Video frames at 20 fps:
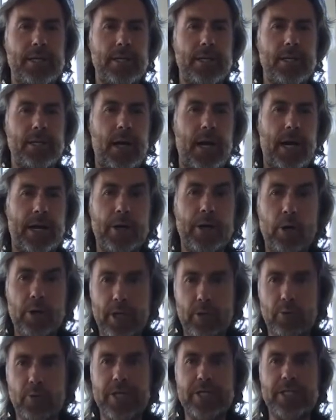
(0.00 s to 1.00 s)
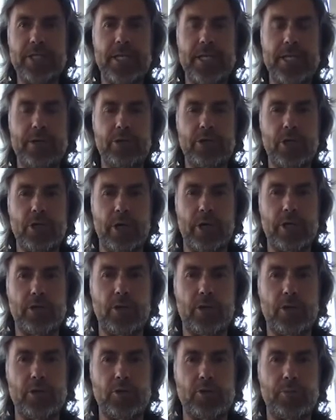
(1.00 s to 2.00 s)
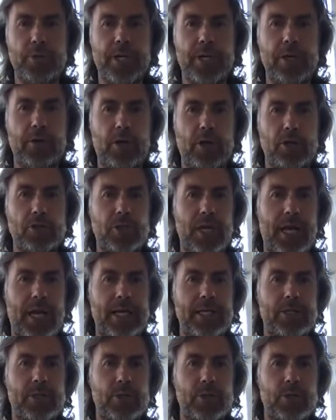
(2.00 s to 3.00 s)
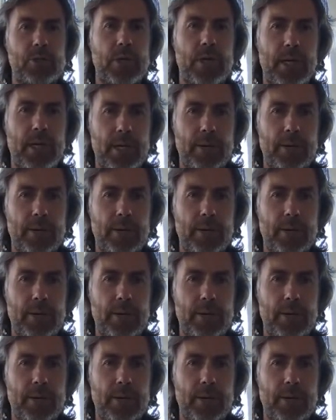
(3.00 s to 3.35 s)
I know that recently you started talking to Michiel Kasteleins, who